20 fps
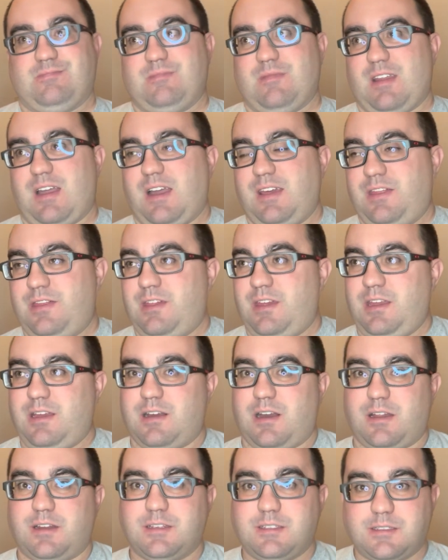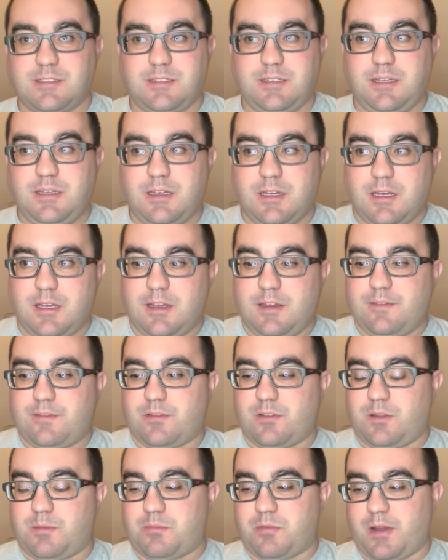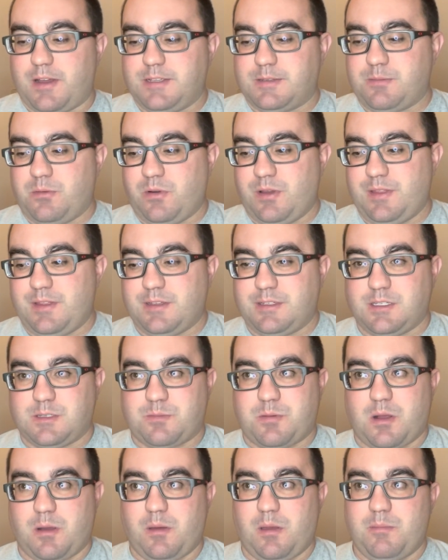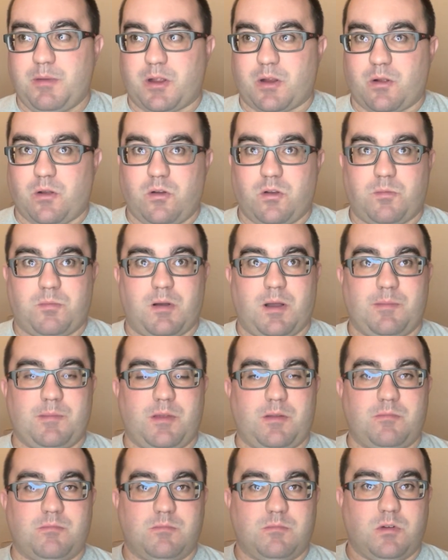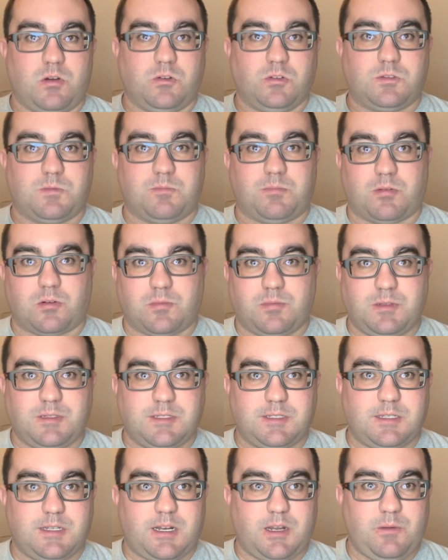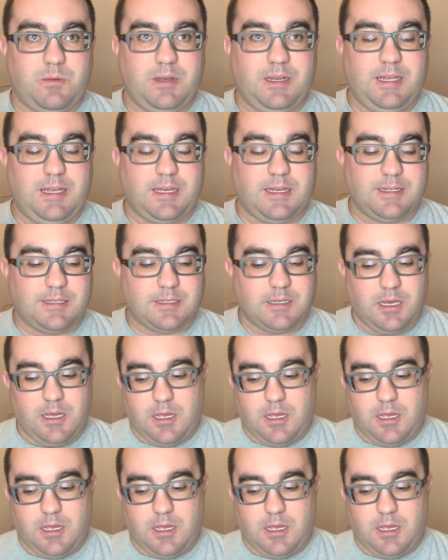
I think, honestly, for the price point, this is probably a bigger oak bomb than most bourbons that I would get.